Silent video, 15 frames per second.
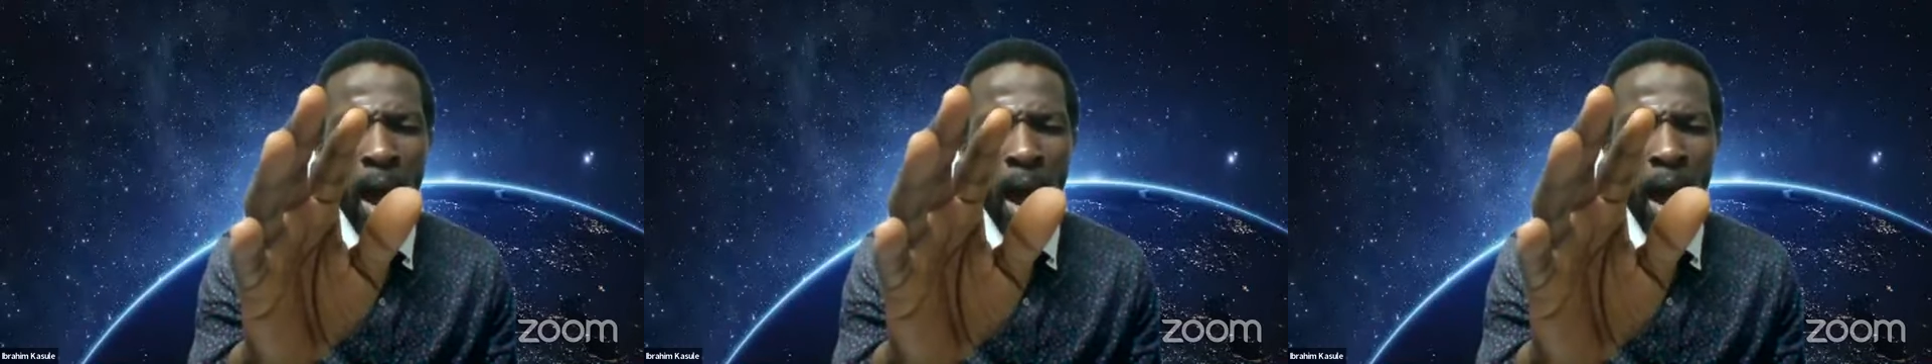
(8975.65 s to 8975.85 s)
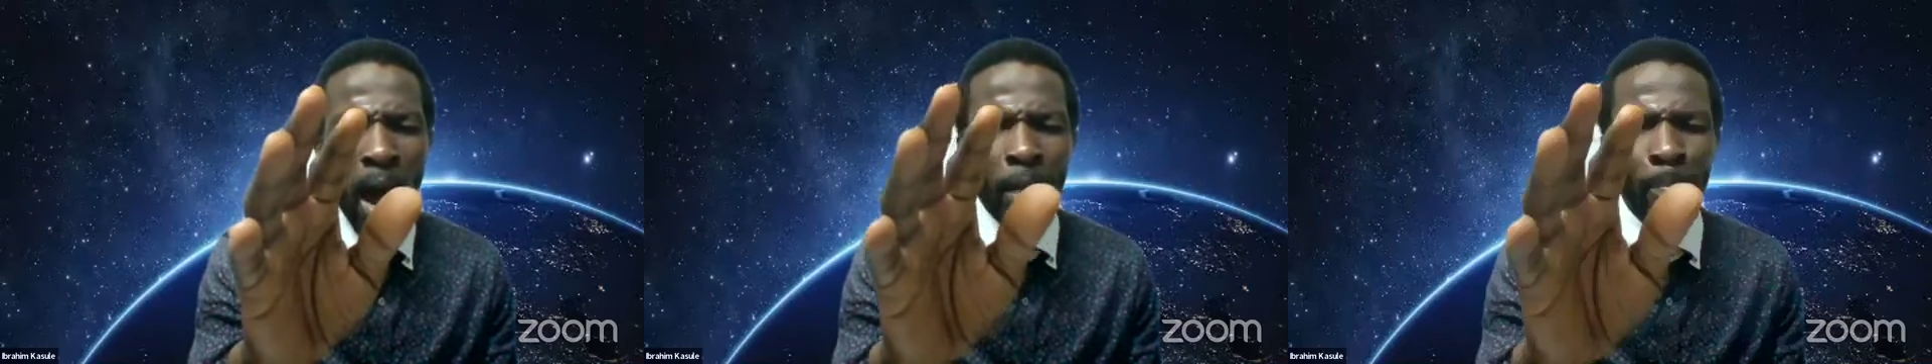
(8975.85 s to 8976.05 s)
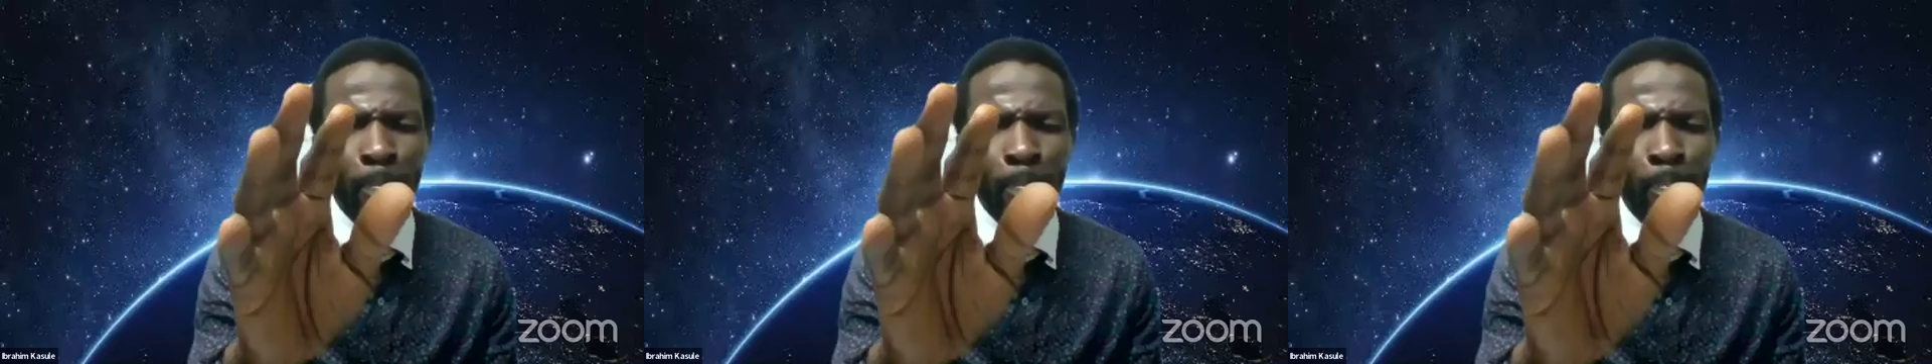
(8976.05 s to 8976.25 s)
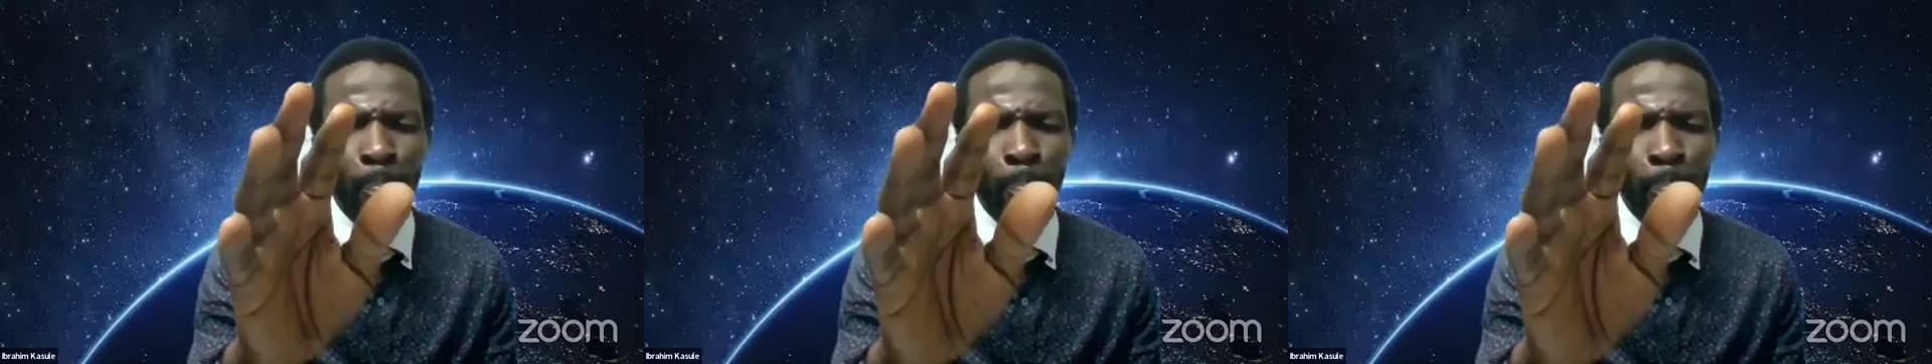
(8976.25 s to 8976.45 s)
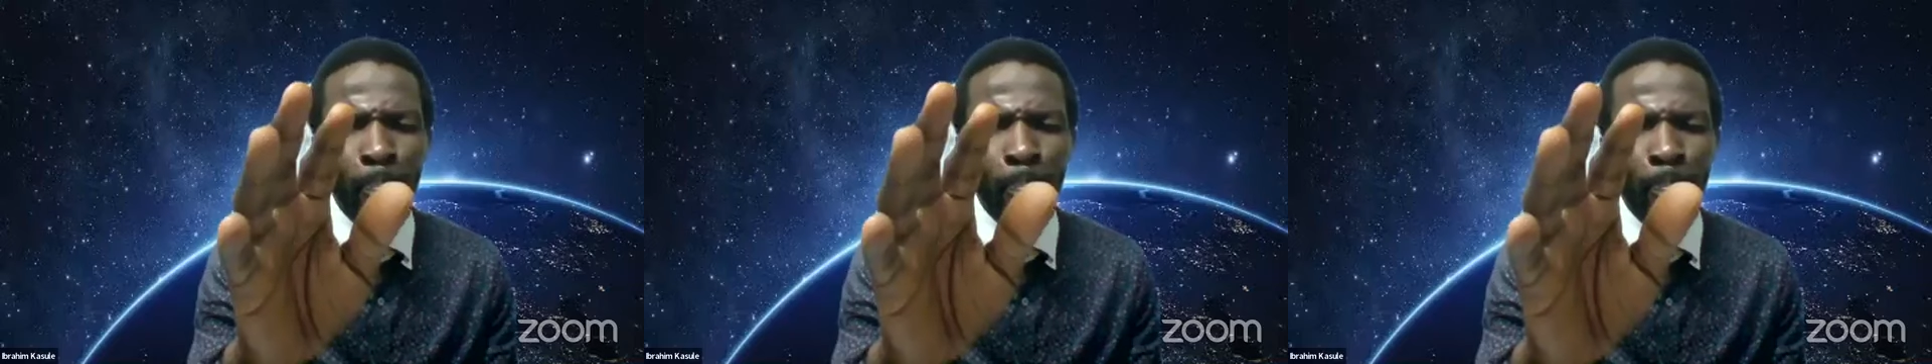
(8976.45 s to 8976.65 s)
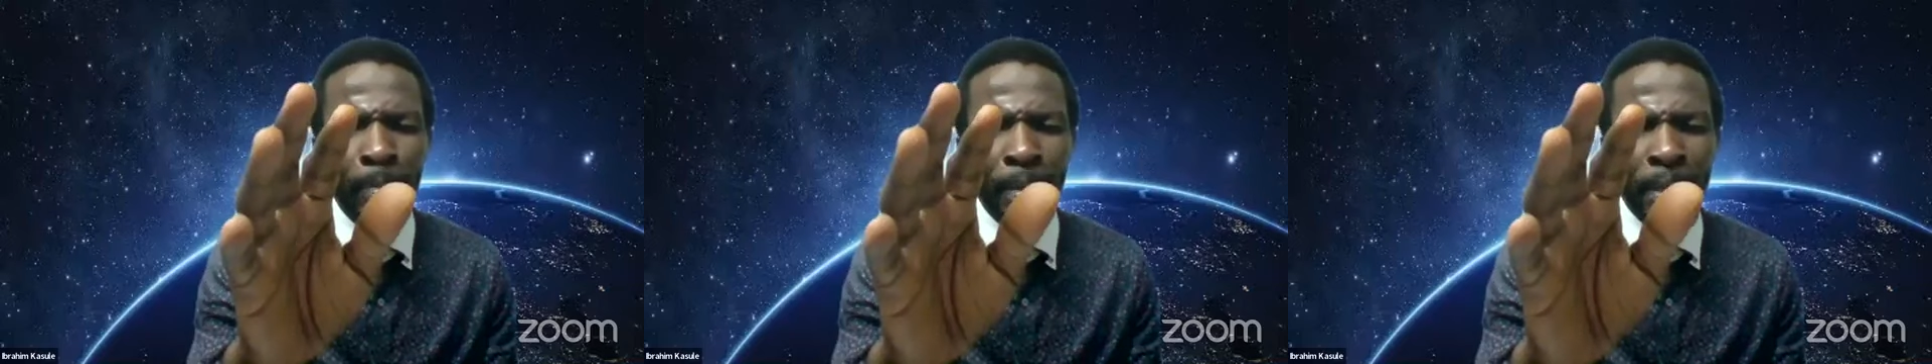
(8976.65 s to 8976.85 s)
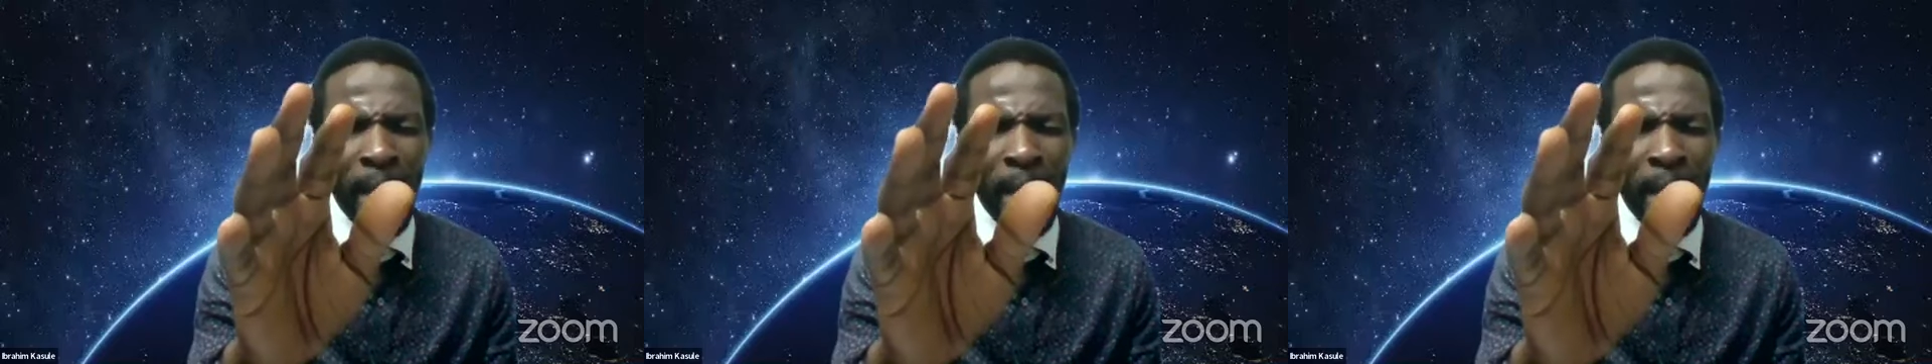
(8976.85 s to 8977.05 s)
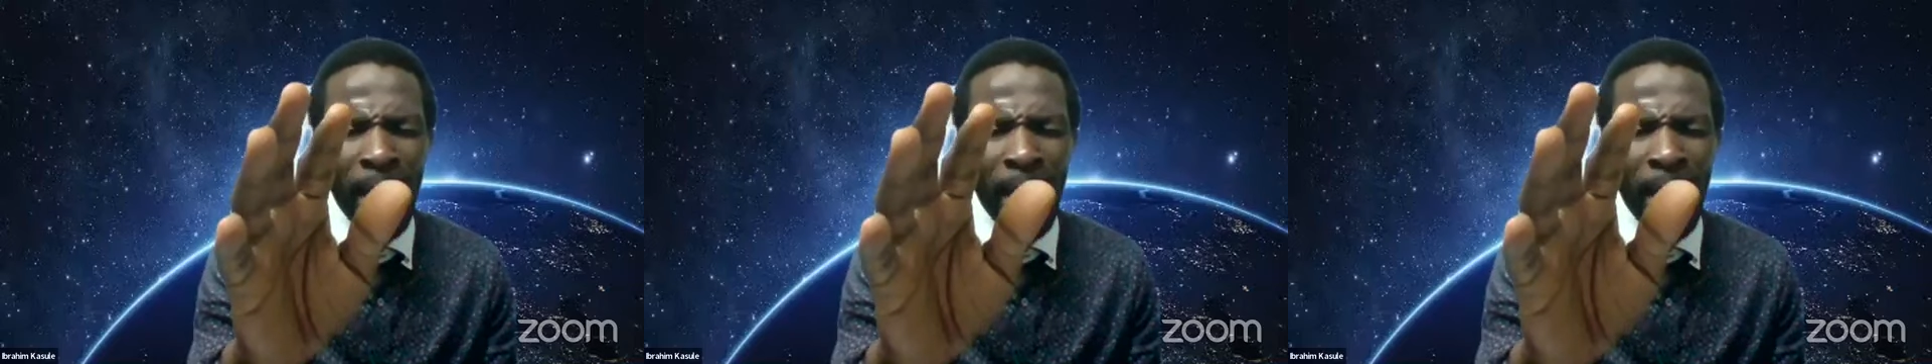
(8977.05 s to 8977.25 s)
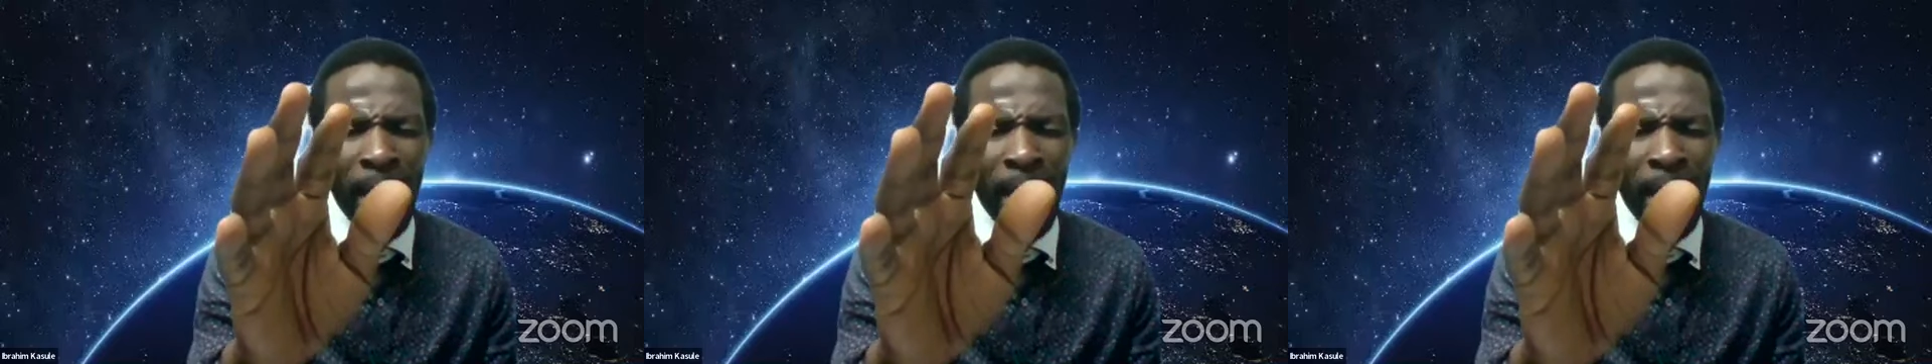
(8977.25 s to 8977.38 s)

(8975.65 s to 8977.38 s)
I take